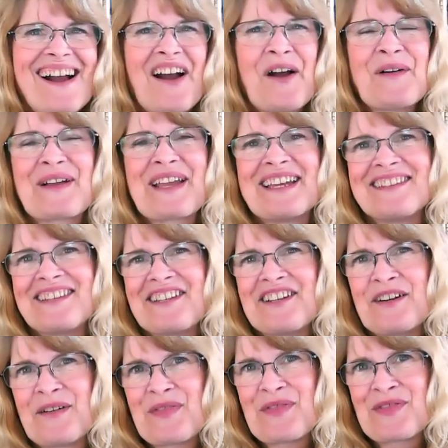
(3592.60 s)
Okay,
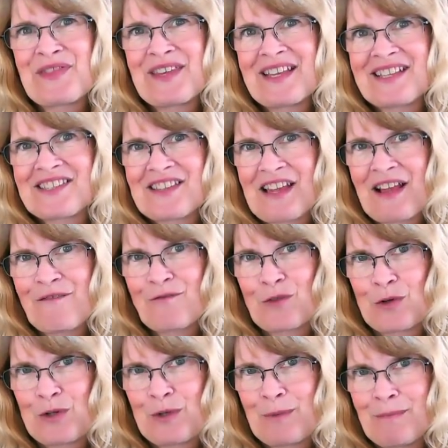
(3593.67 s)
Leo, this
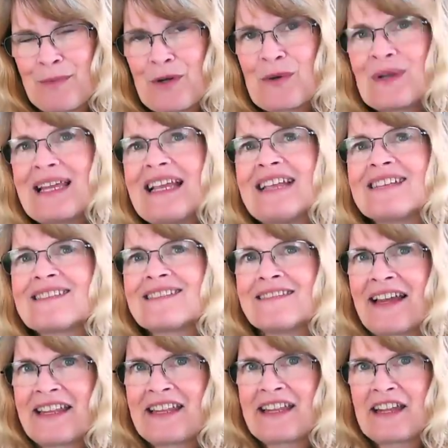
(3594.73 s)
full moon is
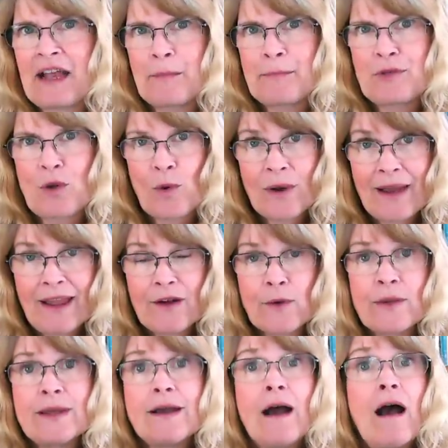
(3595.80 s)
lighting up your
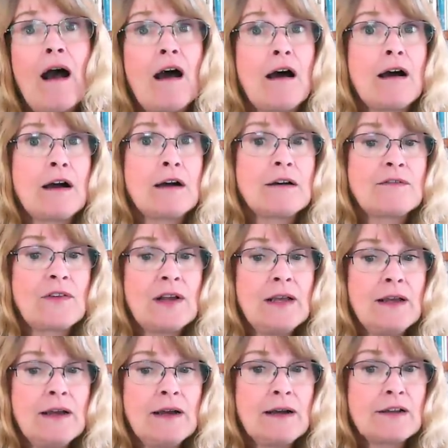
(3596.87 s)
area of
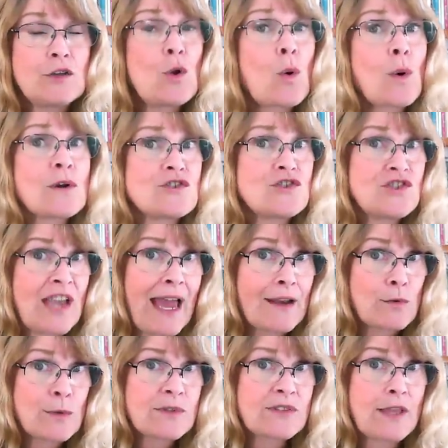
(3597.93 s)
uh, your
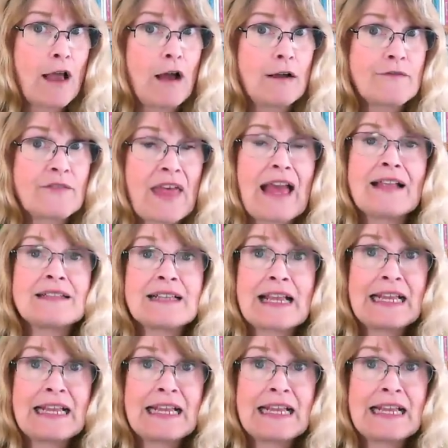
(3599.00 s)
shadow self, that